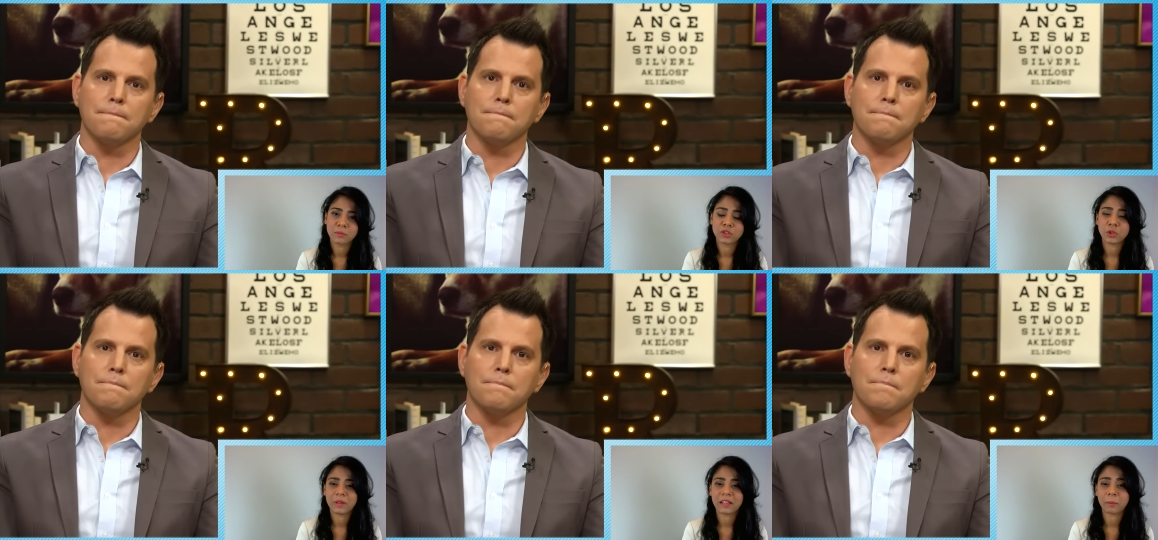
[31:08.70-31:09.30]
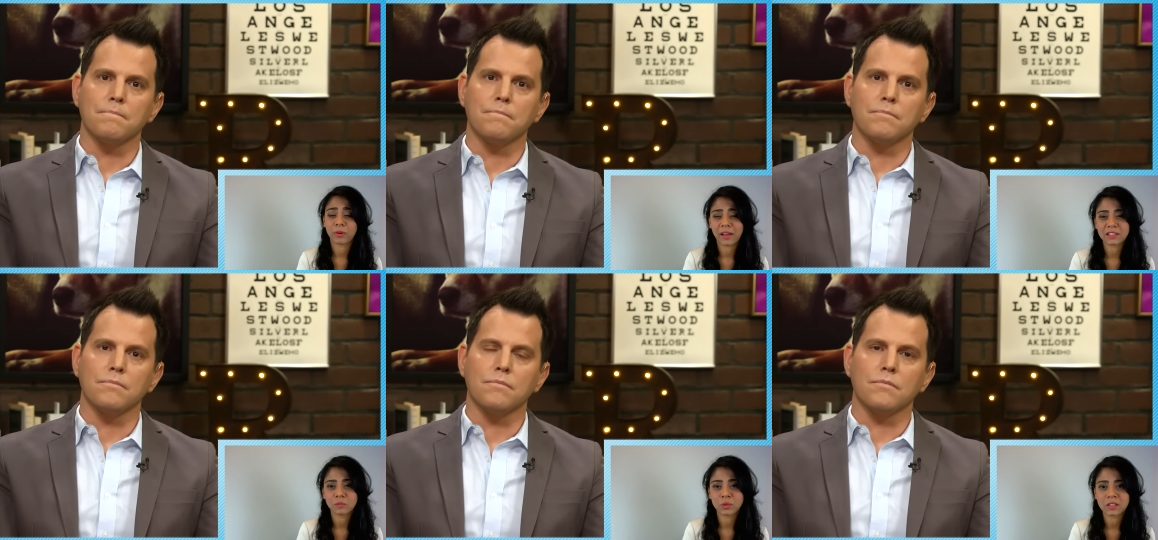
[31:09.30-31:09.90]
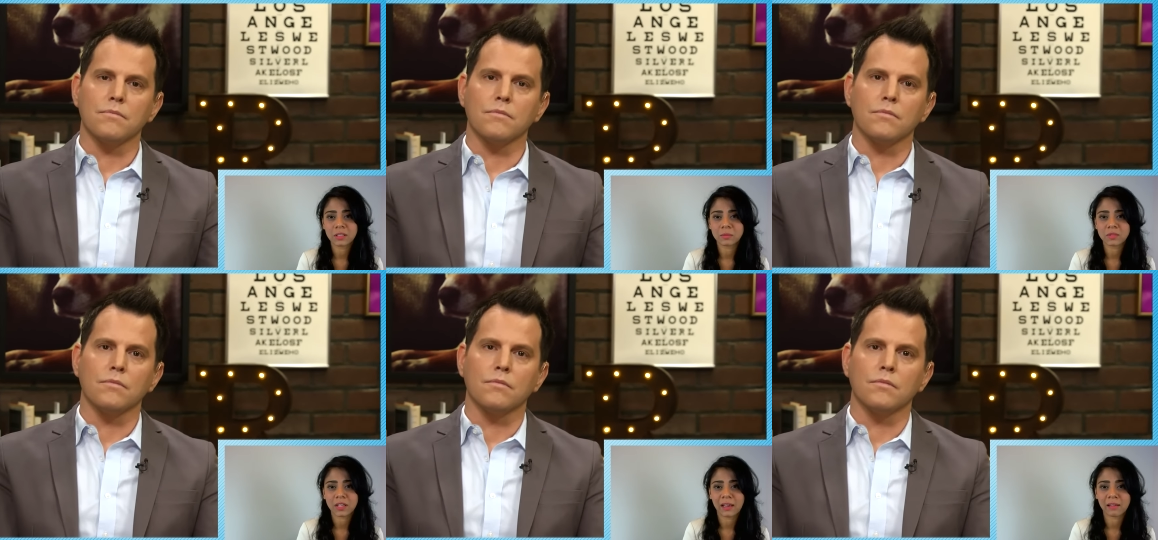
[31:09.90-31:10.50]
Speaker 1: Do you mean like progressive Muslims
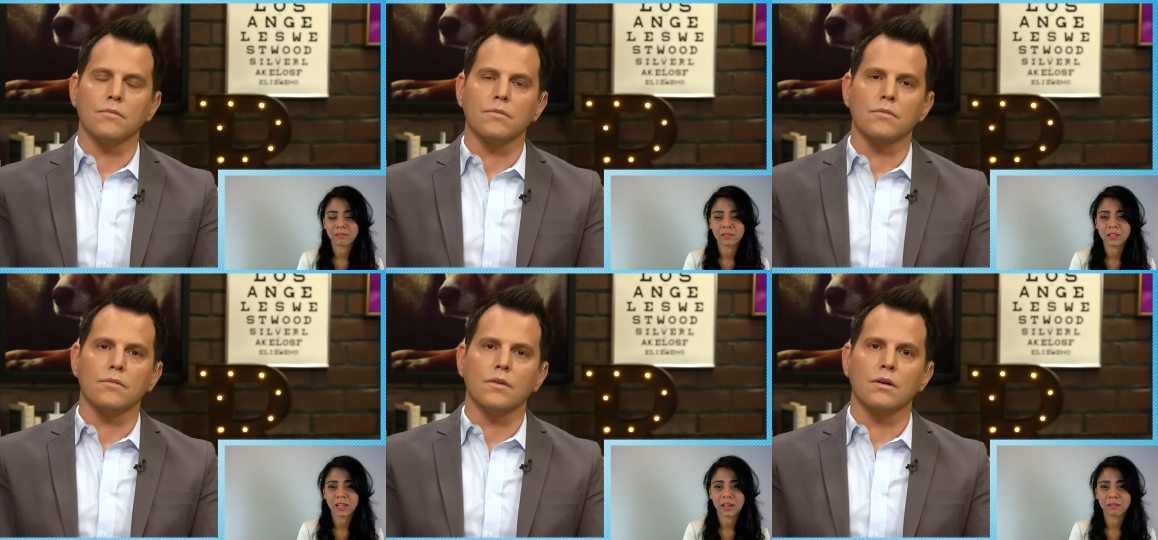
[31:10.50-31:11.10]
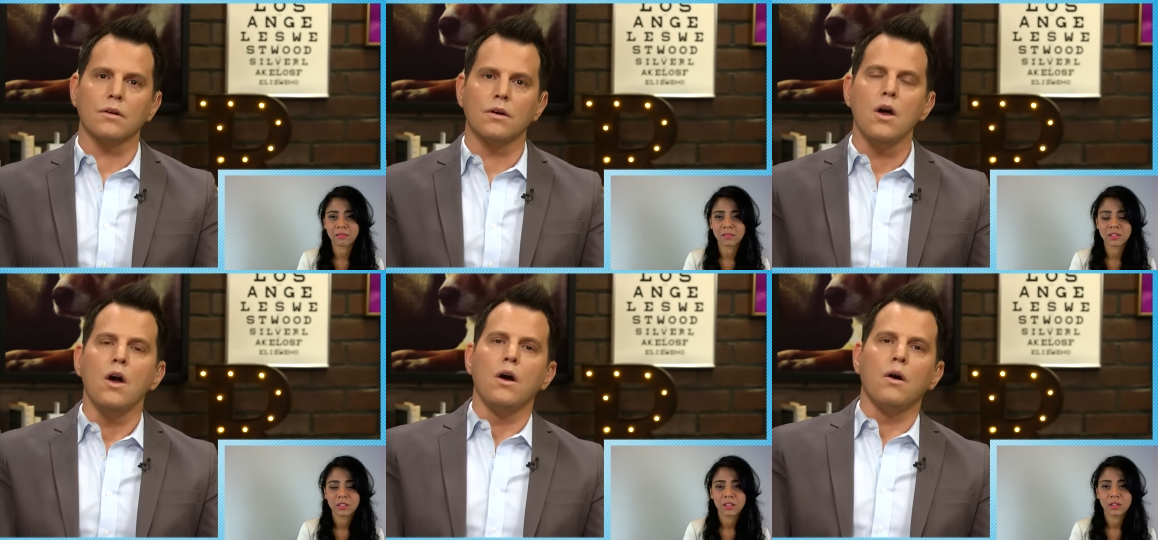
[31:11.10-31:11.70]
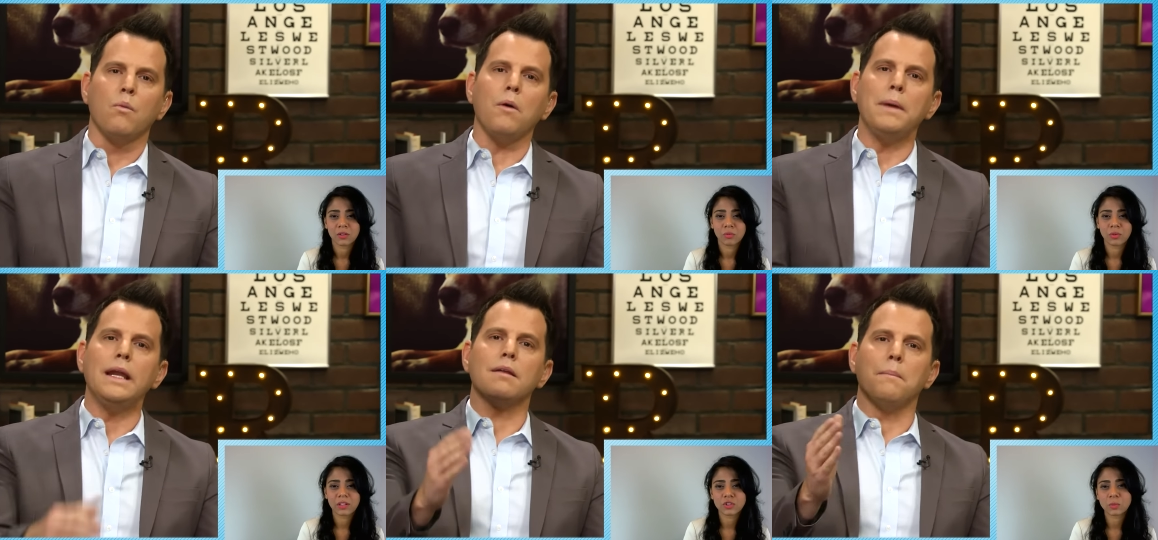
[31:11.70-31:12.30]
and well,
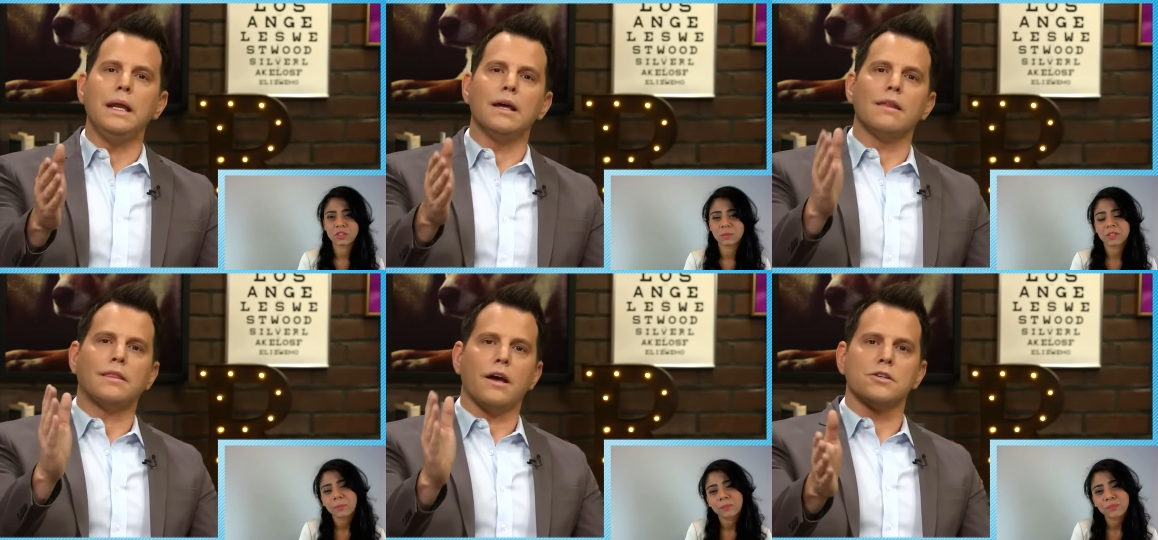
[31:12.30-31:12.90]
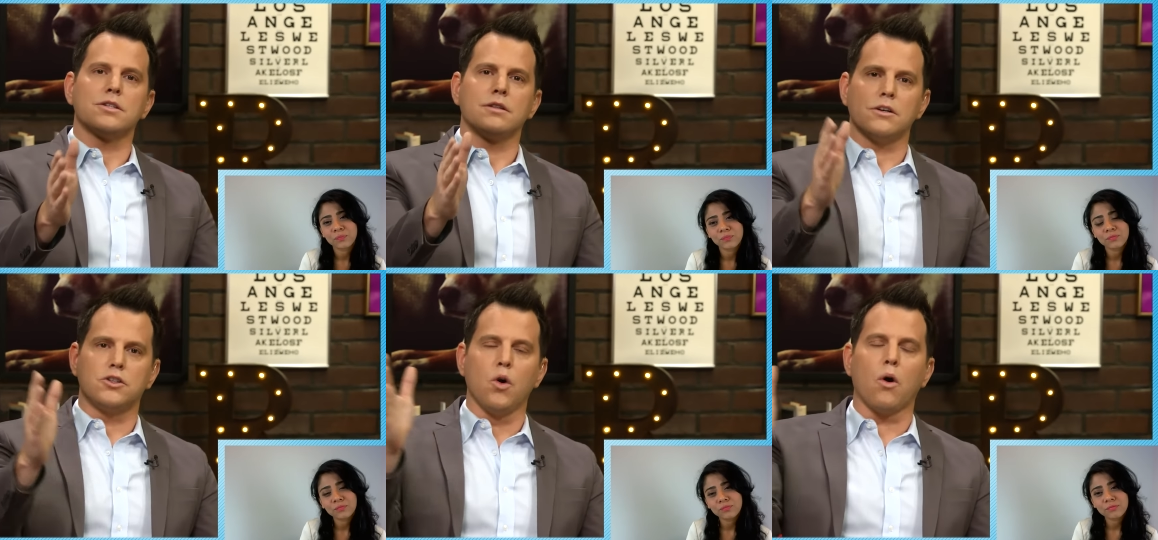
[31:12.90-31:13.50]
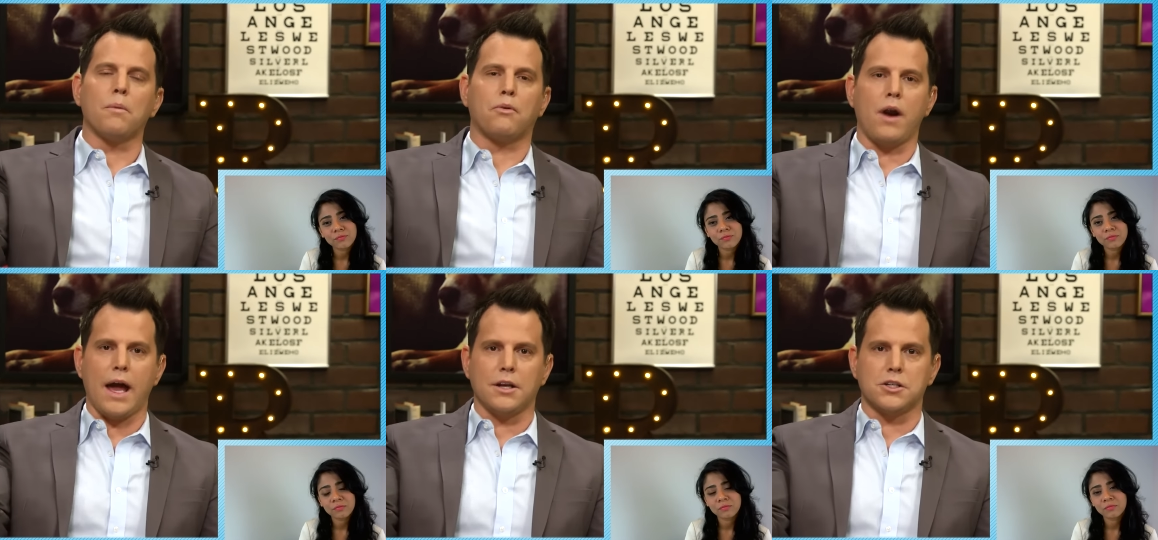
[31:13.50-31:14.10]
meaning that there's your
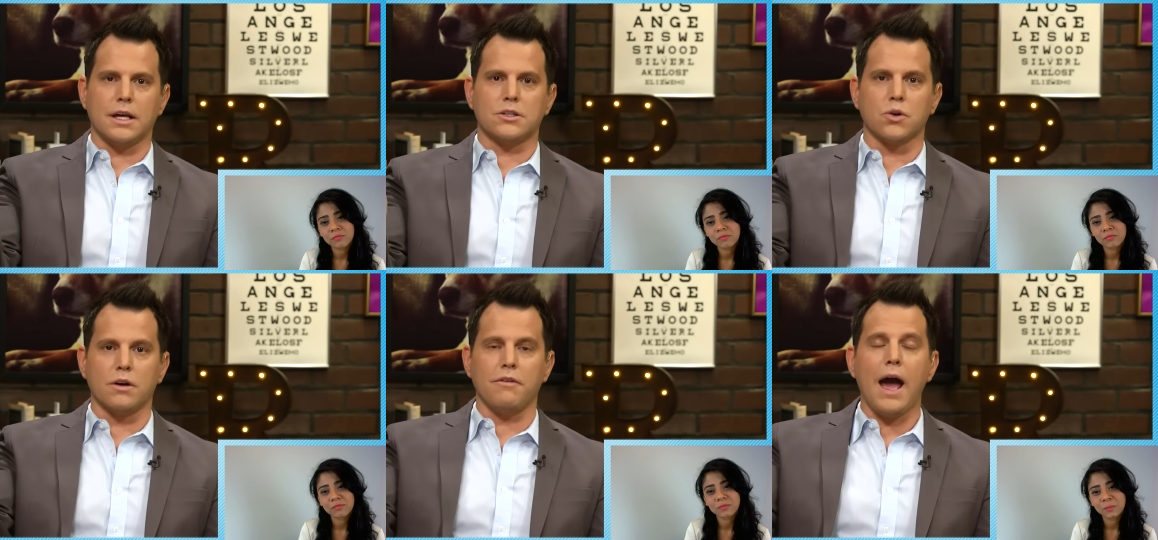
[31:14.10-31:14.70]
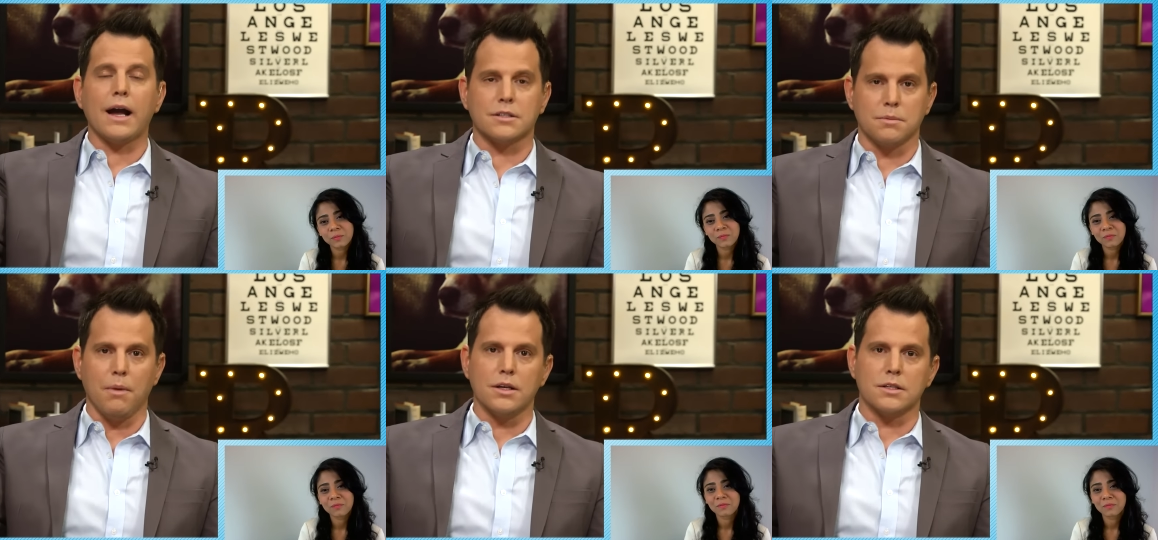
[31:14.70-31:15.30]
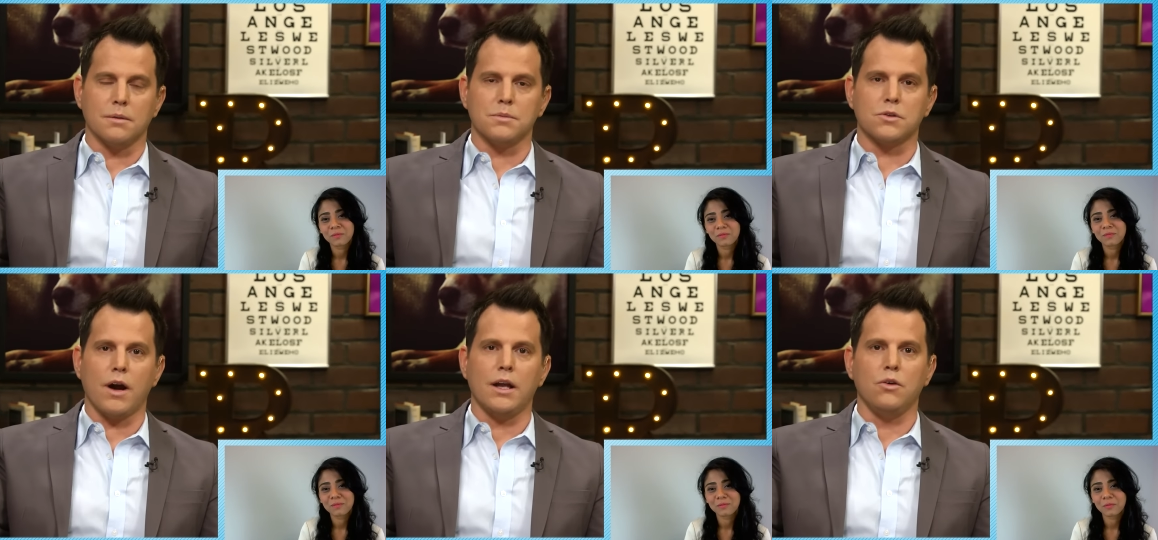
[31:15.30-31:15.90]
branch that's sort of ex-Muslims, right?